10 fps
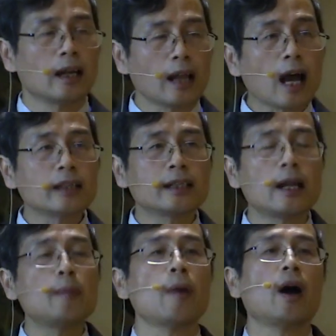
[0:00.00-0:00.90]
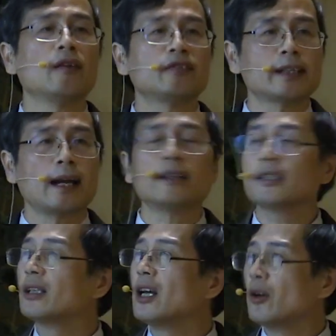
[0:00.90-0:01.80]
large number of cells,